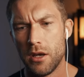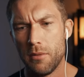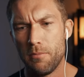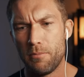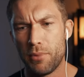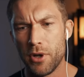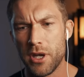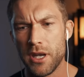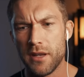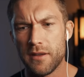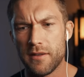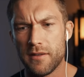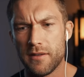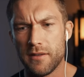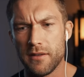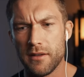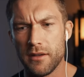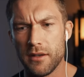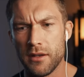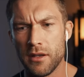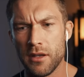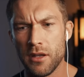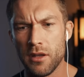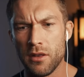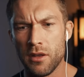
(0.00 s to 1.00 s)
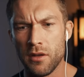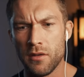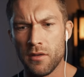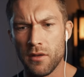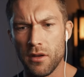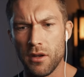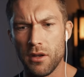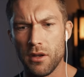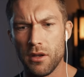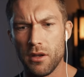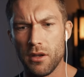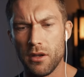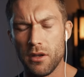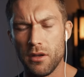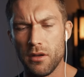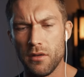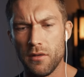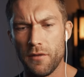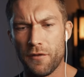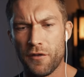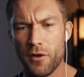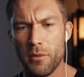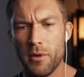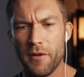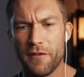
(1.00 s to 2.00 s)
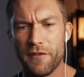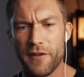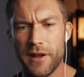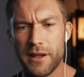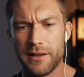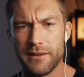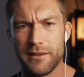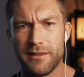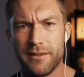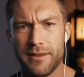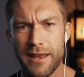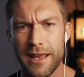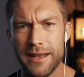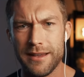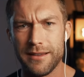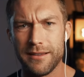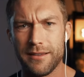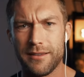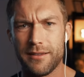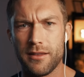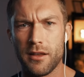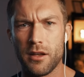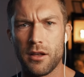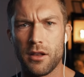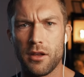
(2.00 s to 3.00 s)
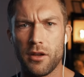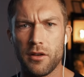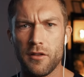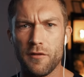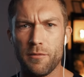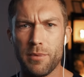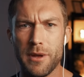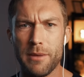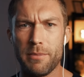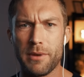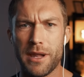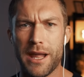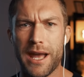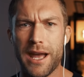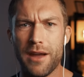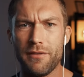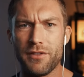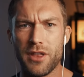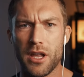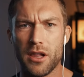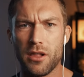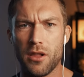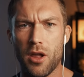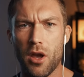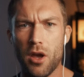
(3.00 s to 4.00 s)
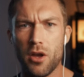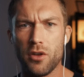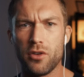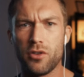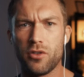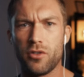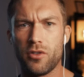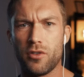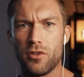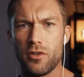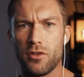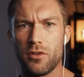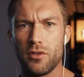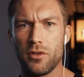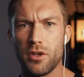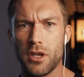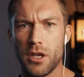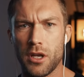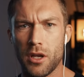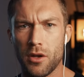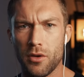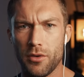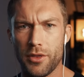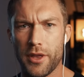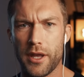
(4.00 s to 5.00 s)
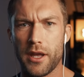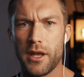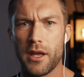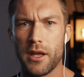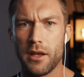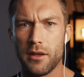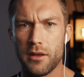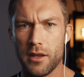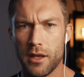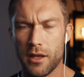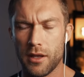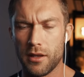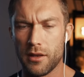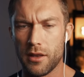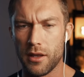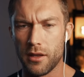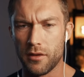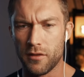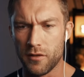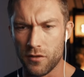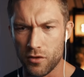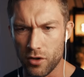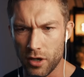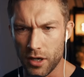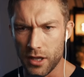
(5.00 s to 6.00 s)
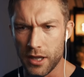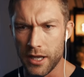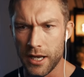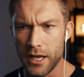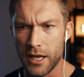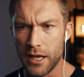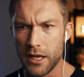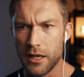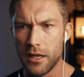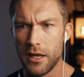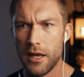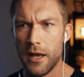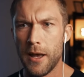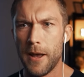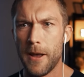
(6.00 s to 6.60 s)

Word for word: but it's there's from a felt sense that a lot of people have they're lost you know they're, they're they're struggling